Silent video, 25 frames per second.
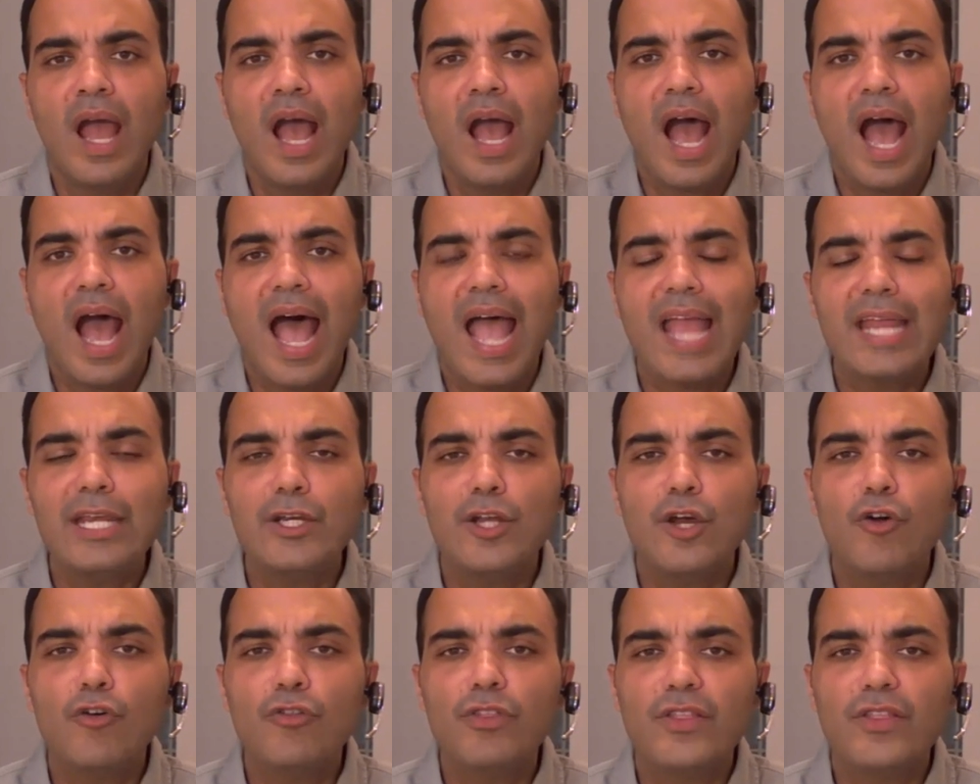I
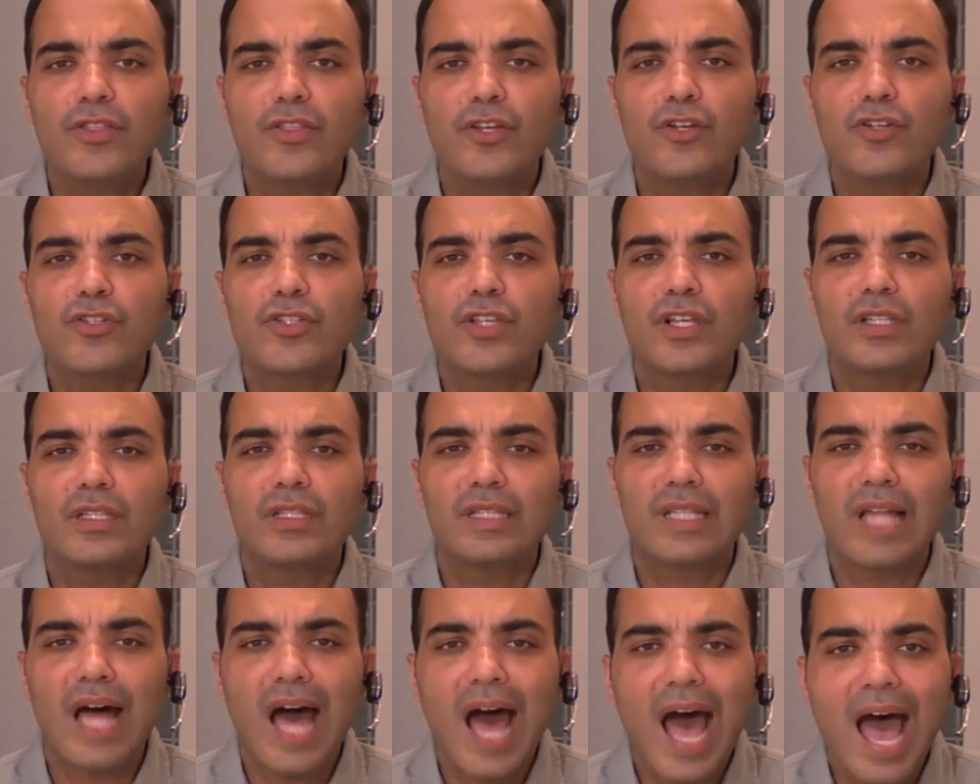know that there's a
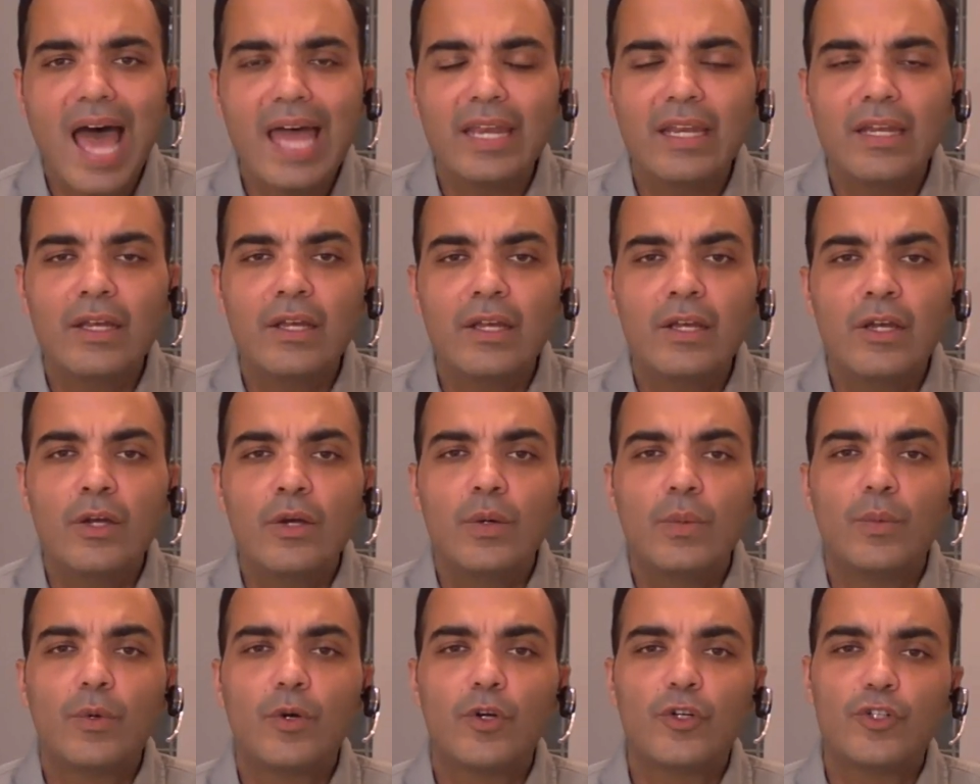lot
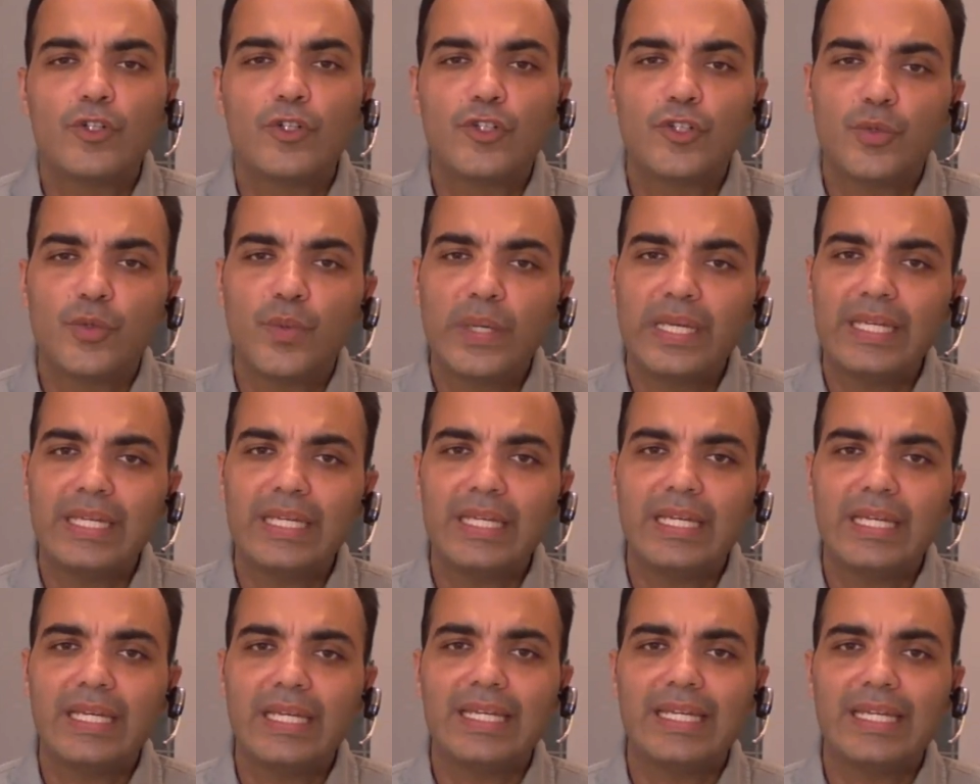we're
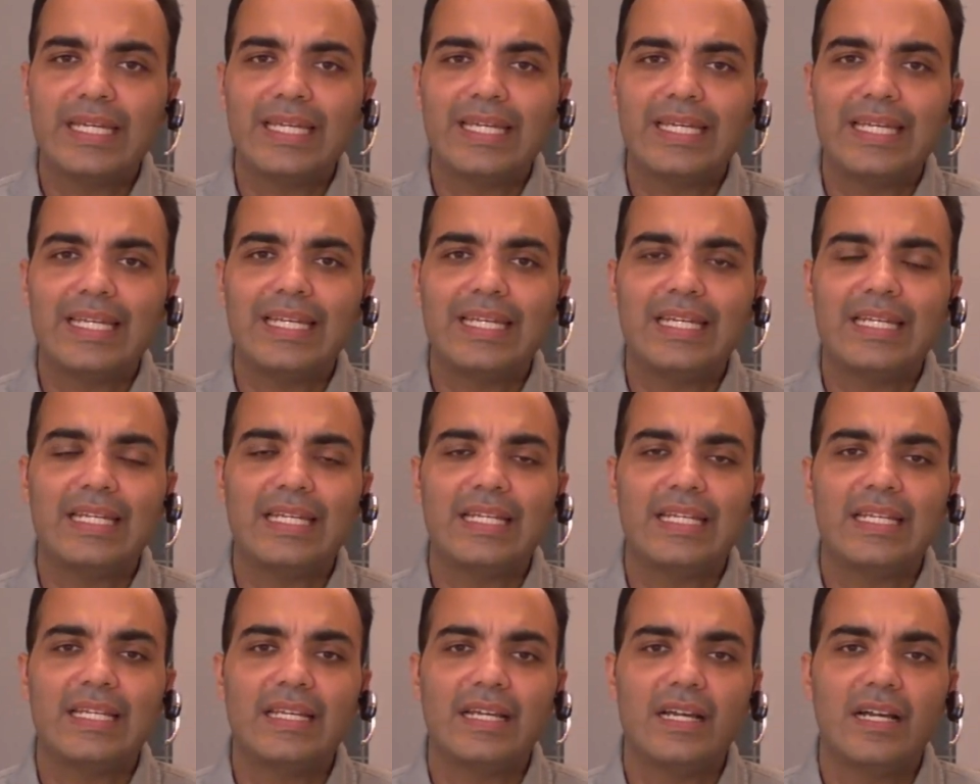doing
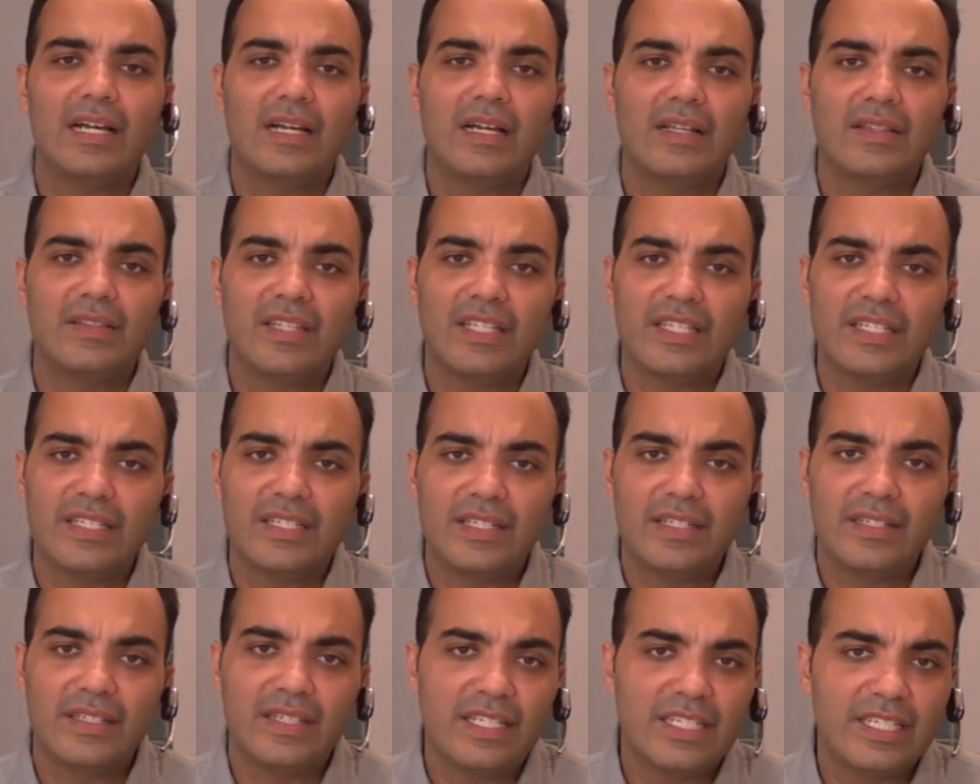in
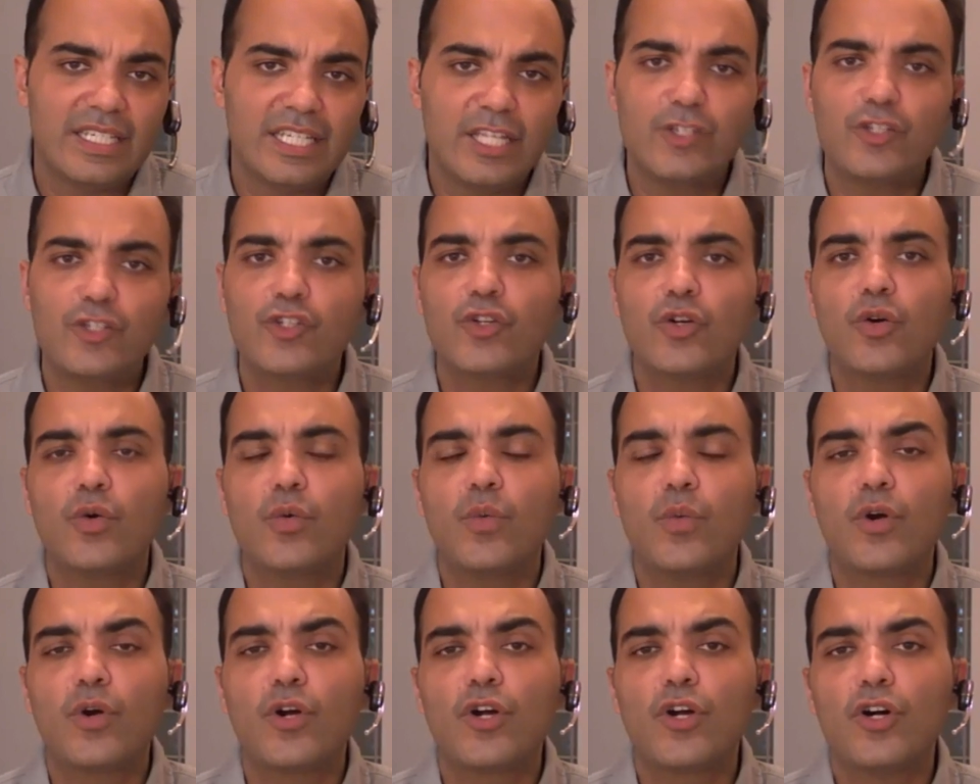the
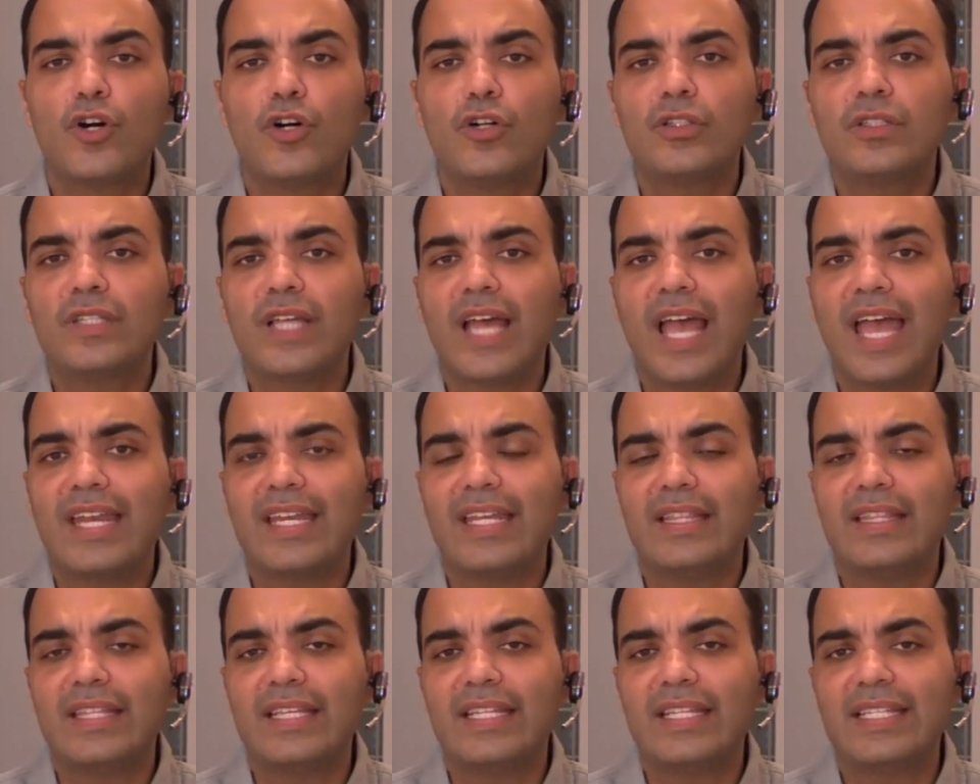digital world and
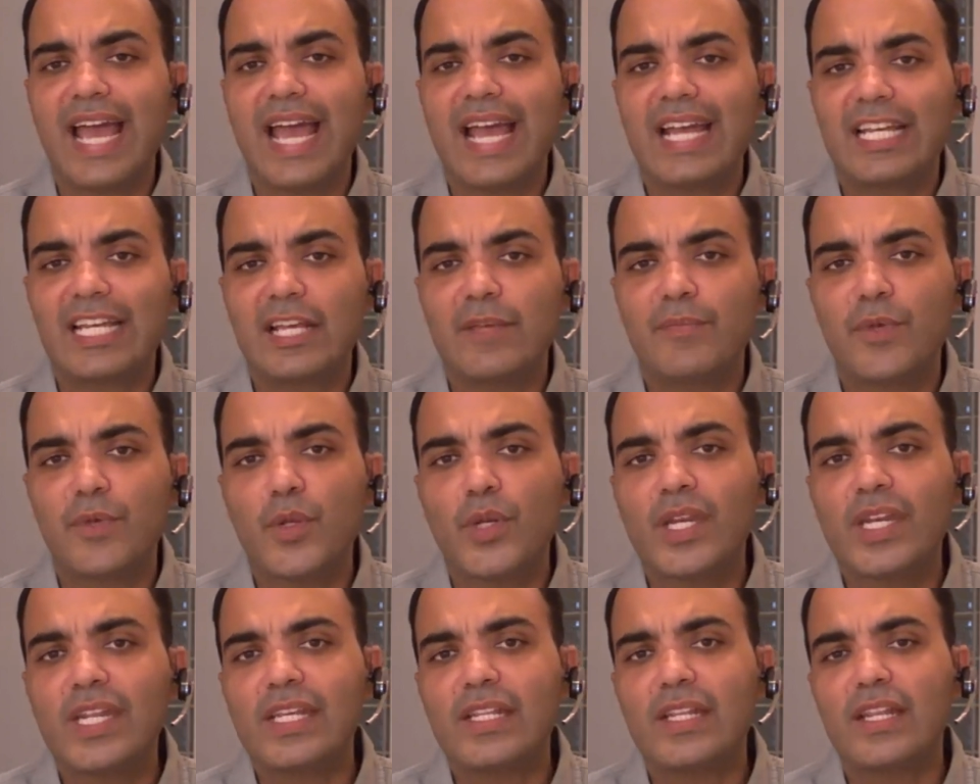in the tech
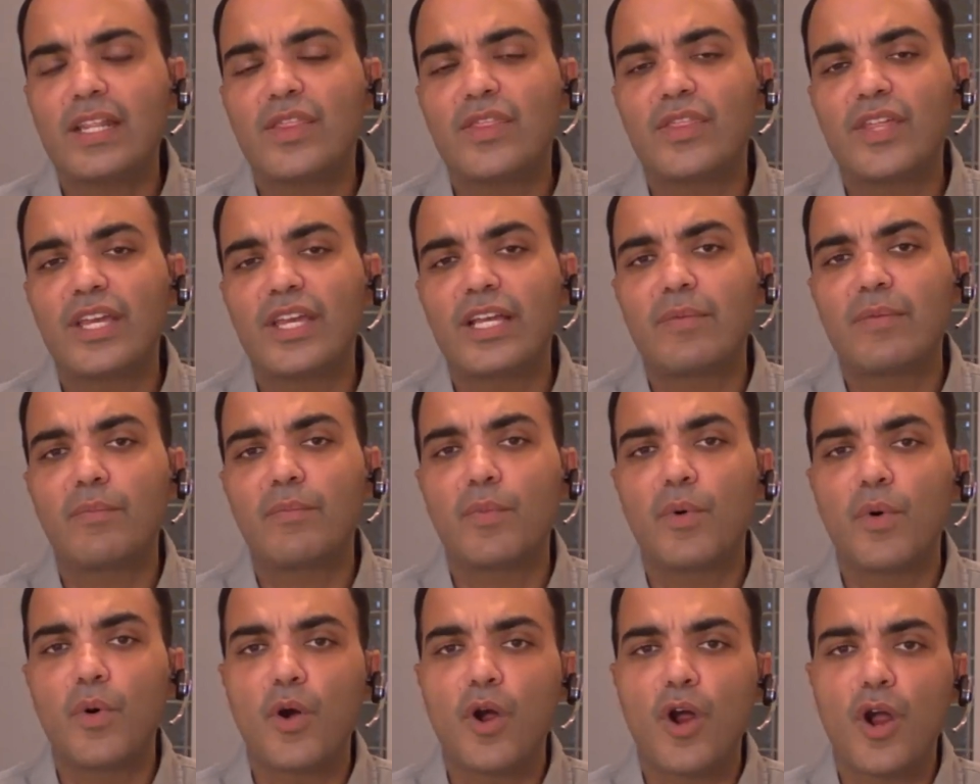community to think
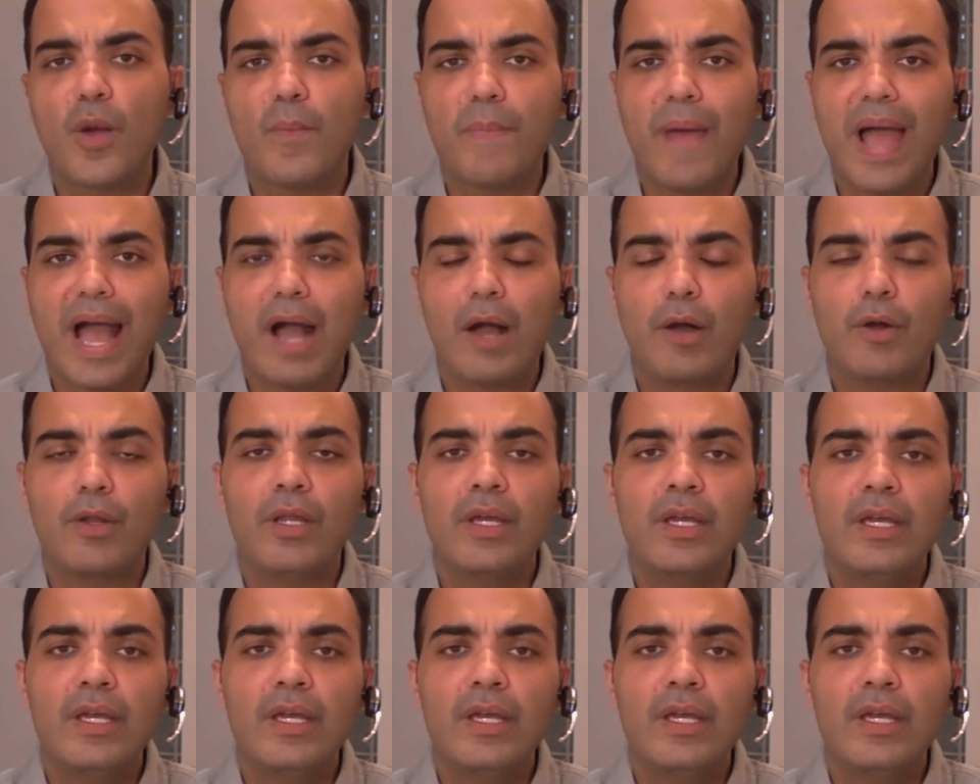more about